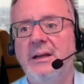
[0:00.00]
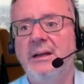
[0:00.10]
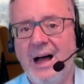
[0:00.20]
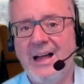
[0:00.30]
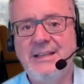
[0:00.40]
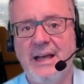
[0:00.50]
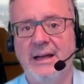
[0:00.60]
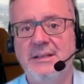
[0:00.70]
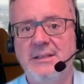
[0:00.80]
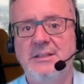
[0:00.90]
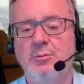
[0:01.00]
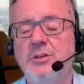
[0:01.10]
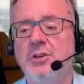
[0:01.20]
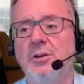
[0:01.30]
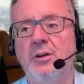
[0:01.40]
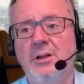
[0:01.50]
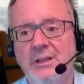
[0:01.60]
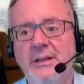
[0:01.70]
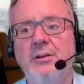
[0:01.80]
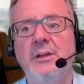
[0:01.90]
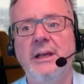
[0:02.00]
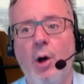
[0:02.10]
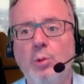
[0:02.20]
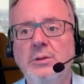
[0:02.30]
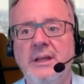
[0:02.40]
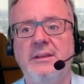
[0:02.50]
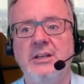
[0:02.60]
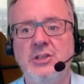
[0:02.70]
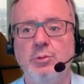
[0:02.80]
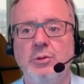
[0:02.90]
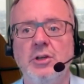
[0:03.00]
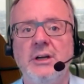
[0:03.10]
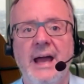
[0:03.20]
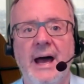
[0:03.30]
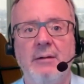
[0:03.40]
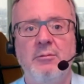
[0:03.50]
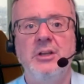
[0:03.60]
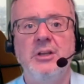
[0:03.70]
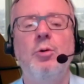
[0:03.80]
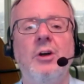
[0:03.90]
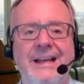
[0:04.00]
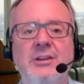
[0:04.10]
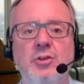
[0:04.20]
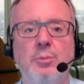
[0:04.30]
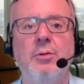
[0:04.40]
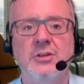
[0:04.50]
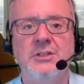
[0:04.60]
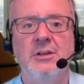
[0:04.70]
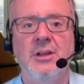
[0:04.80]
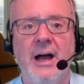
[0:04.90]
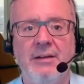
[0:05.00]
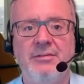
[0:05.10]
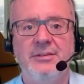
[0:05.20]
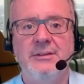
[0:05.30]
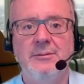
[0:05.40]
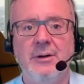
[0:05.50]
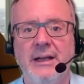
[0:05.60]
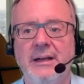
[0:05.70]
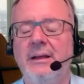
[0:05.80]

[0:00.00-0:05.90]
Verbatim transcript: contexts, which are clearly only things you would look at when you were in your personal life, right?